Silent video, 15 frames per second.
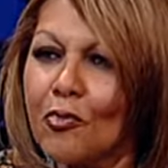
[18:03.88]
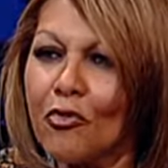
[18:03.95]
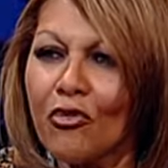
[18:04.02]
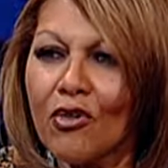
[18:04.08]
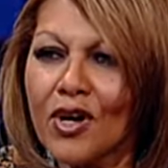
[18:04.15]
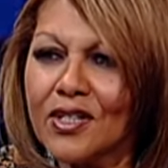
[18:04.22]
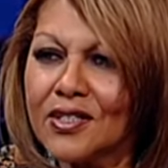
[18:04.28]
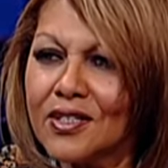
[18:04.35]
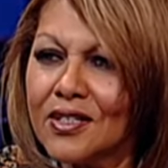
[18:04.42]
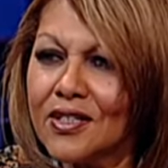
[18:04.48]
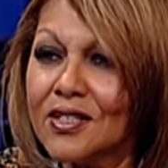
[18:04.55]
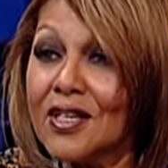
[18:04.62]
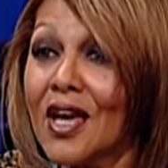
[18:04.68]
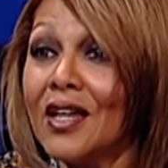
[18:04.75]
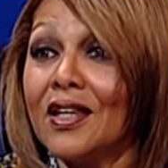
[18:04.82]

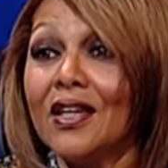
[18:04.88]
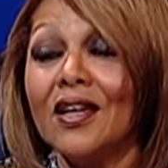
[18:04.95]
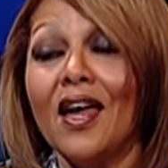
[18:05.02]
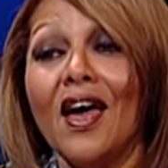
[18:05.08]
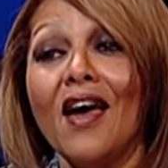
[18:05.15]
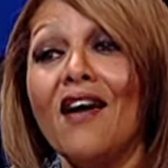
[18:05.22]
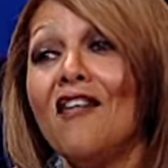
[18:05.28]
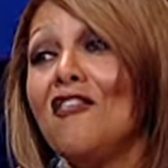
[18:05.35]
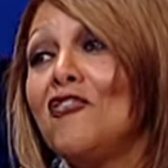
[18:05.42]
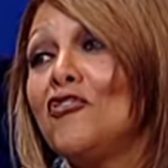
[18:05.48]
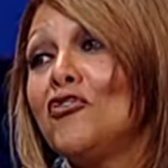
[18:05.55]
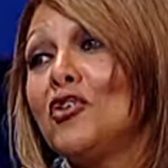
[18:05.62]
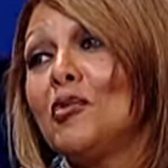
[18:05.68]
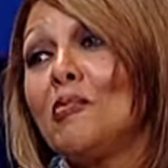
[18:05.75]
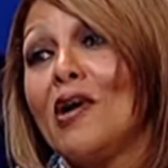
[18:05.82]
presence, yes. and then
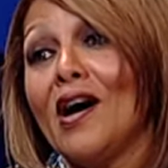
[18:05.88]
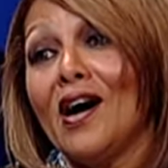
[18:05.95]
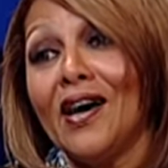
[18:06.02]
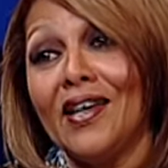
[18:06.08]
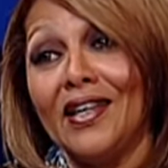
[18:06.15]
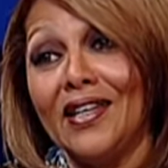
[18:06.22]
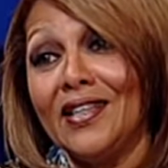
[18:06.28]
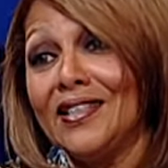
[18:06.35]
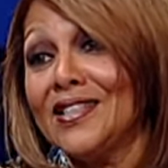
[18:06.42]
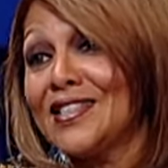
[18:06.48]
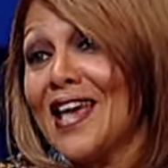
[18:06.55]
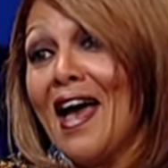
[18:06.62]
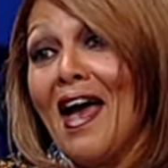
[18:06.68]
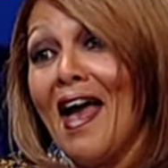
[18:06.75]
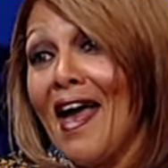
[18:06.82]
everybody
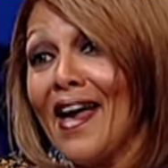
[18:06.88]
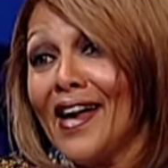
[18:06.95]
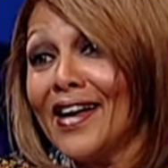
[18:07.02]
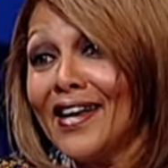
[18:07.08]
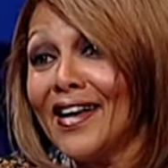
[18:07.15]
sang.